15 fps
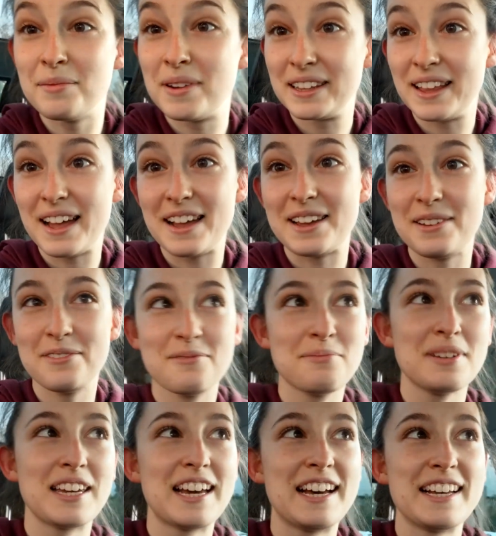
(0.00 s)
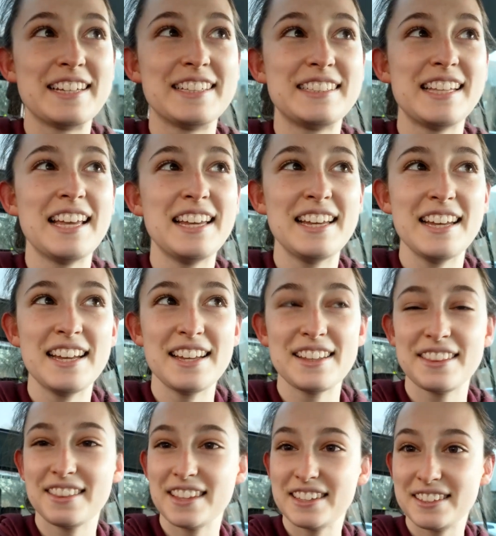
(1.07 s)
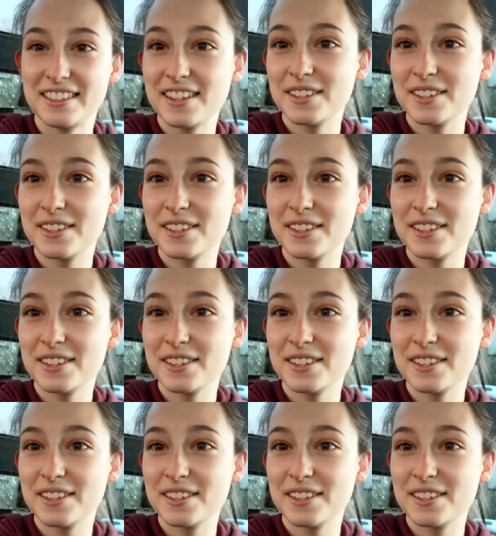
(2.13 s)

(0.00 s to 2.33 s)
of my life because this